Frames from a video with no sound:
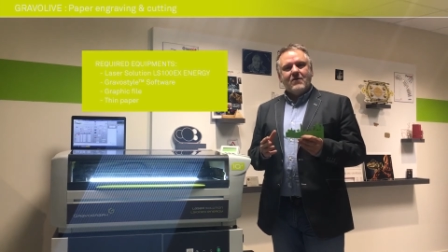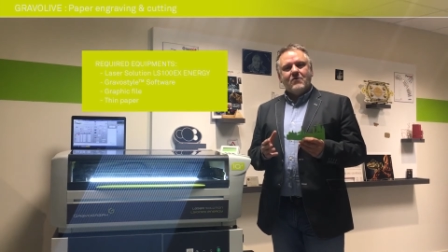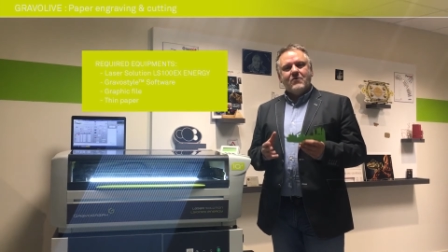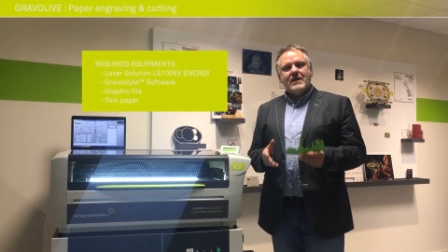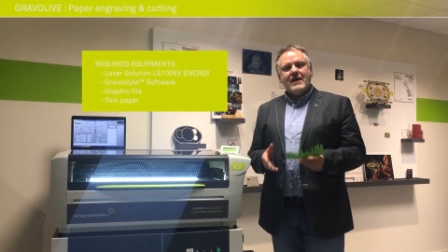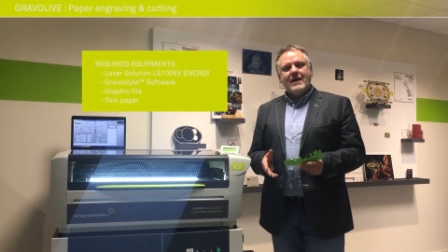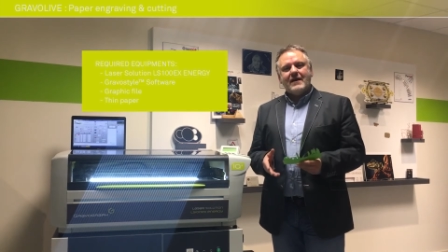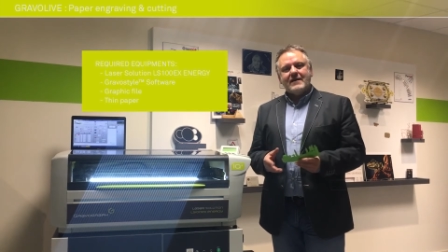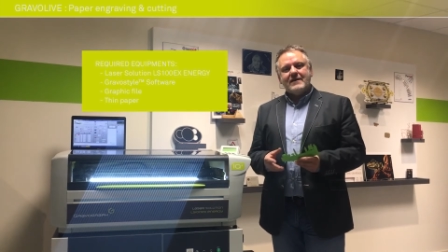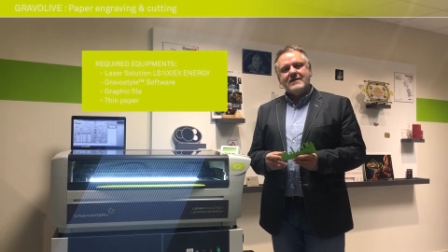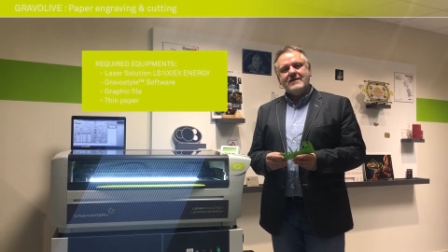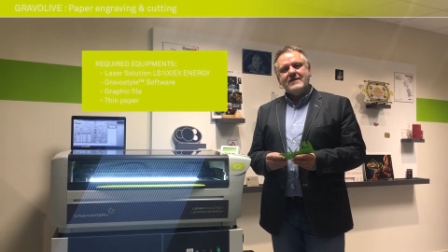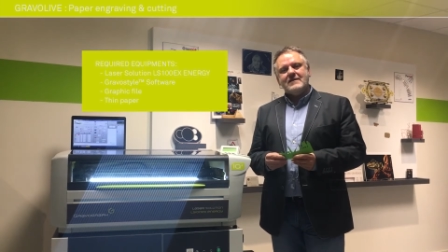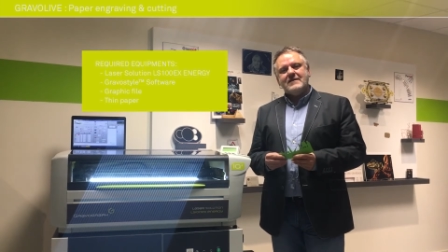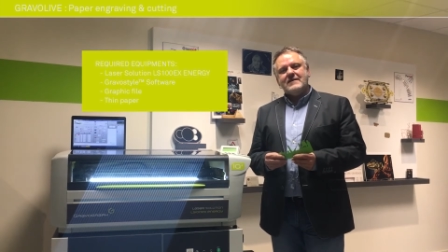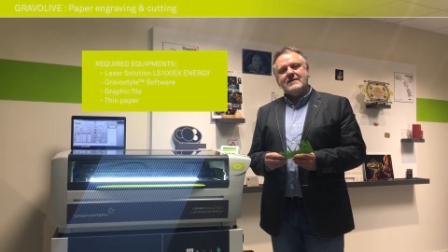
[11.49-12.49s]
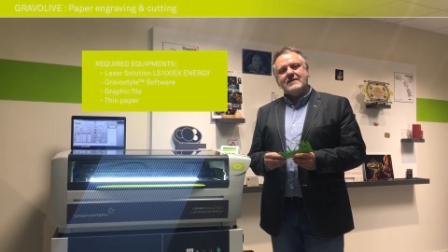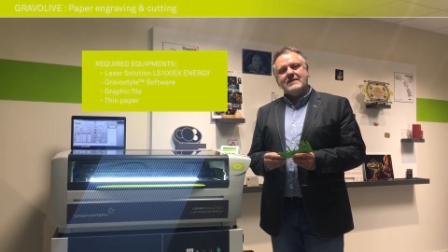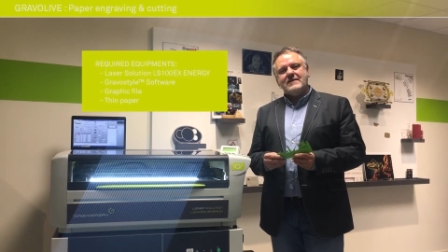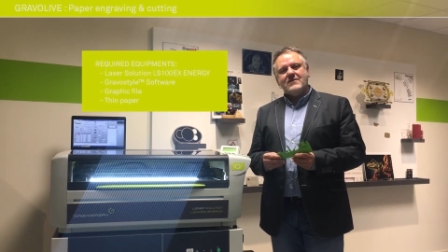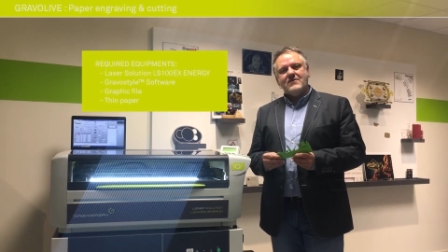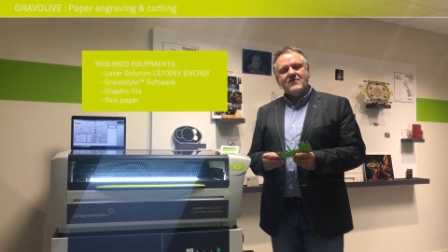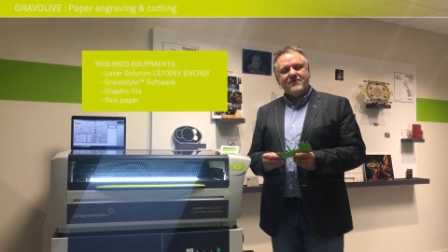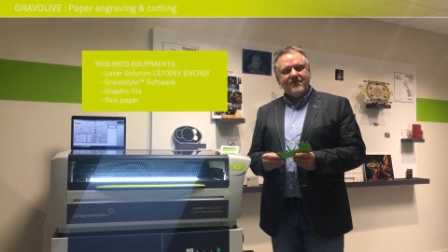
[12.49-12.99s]
We are here in
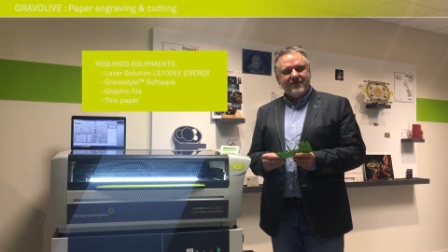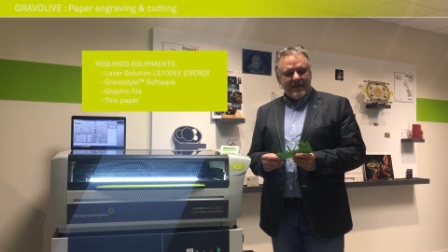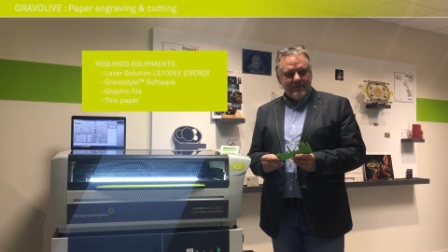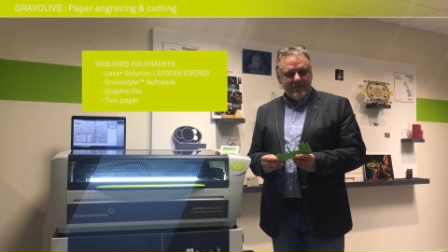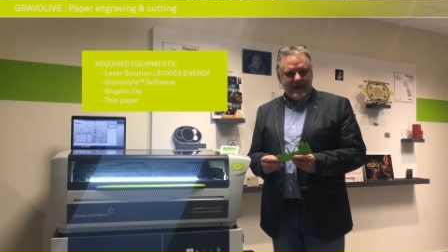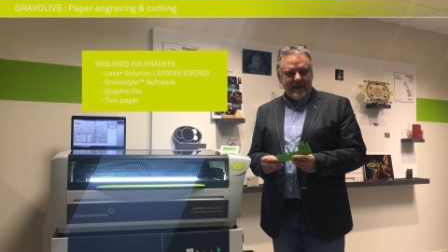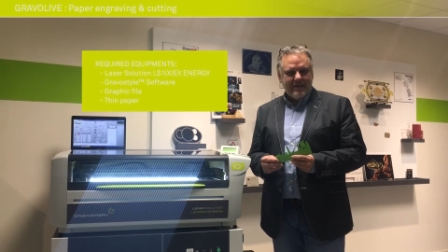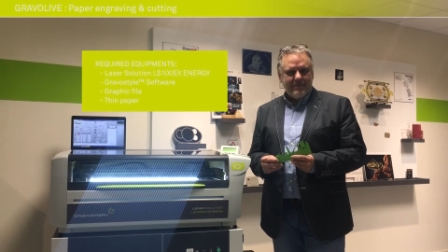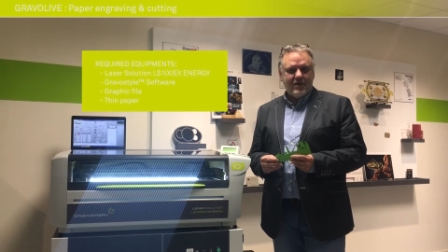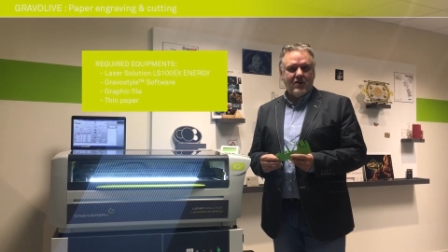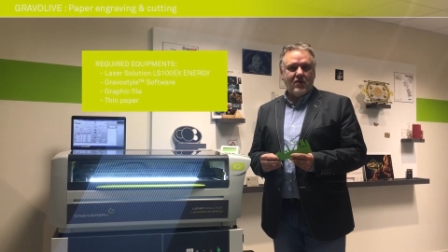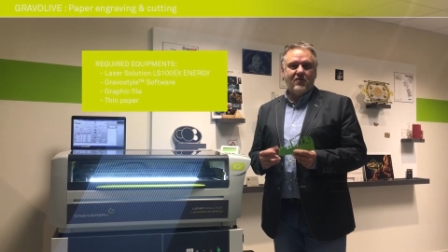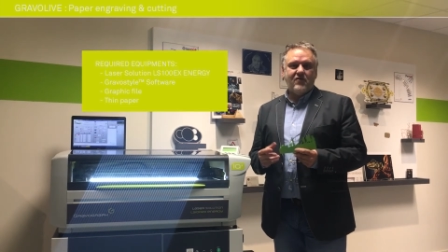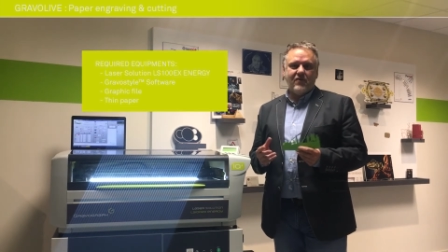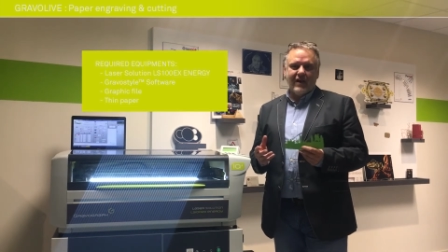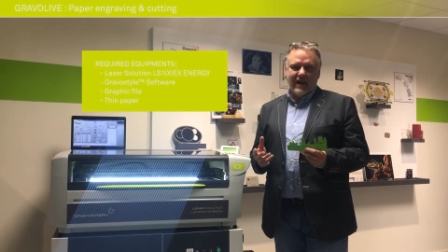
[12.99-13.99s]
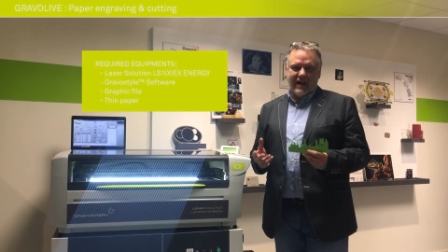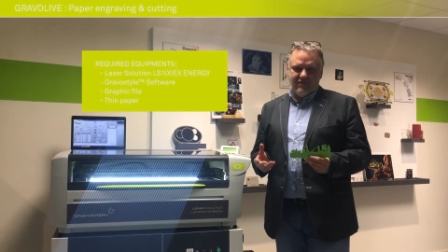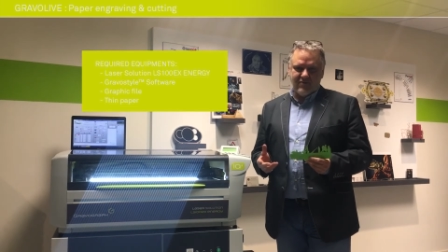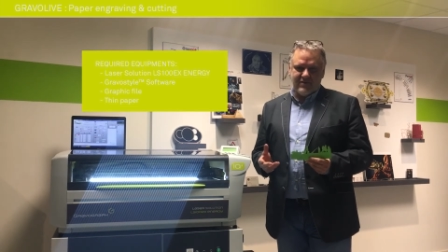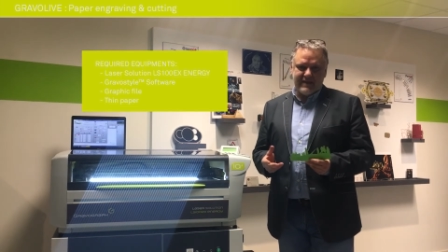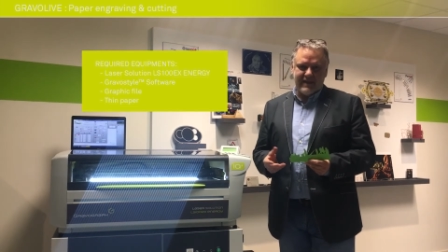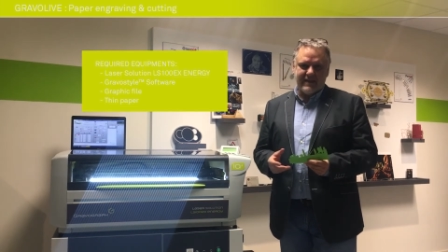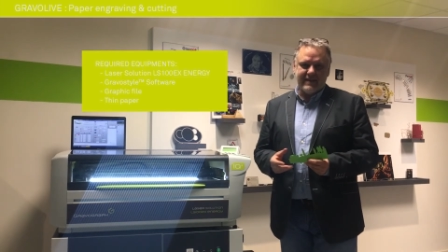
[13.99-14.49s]
the Fab Lab of
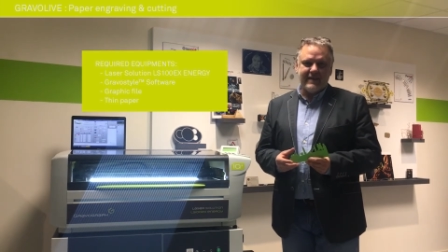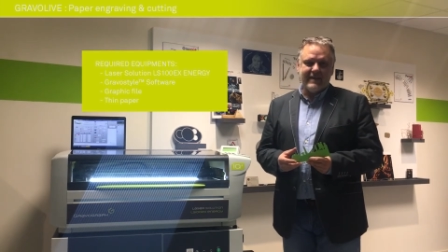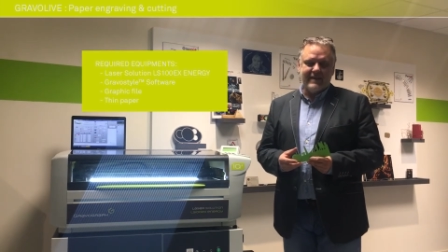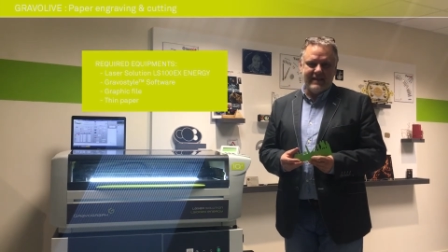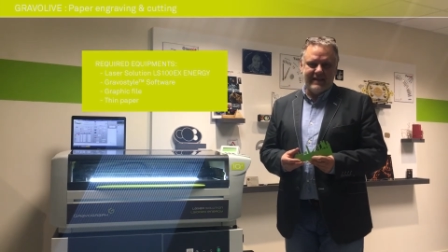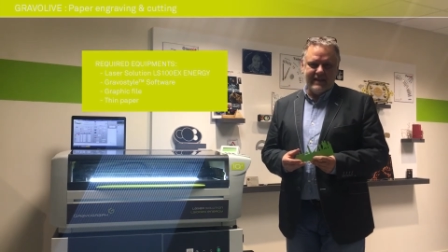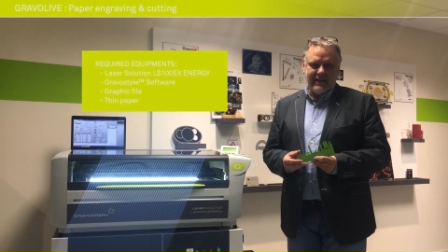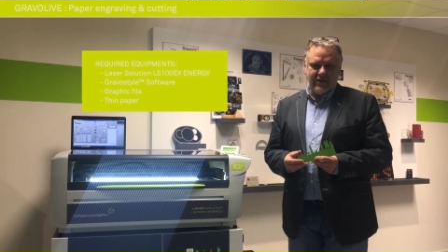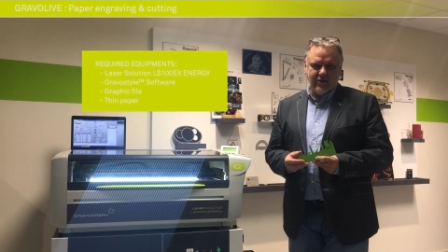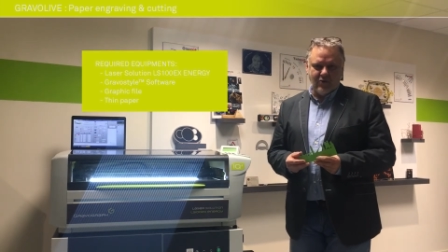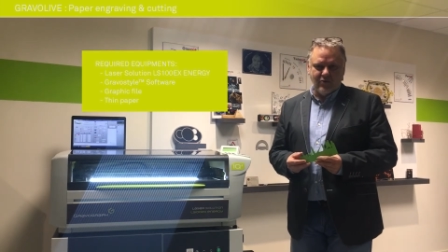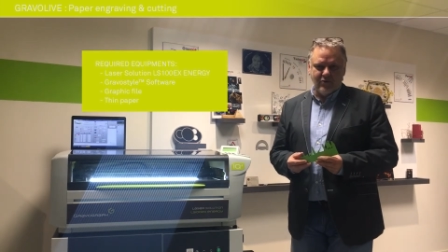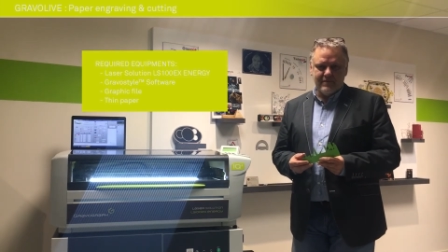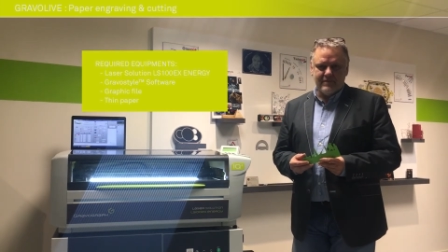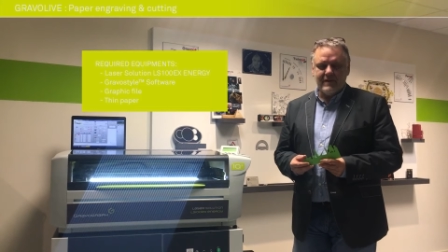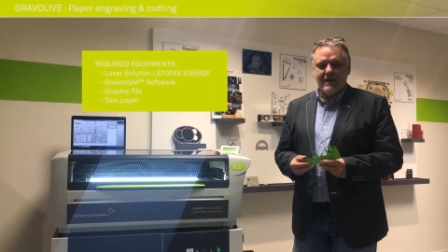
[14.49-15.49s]
Gravotech in Lyon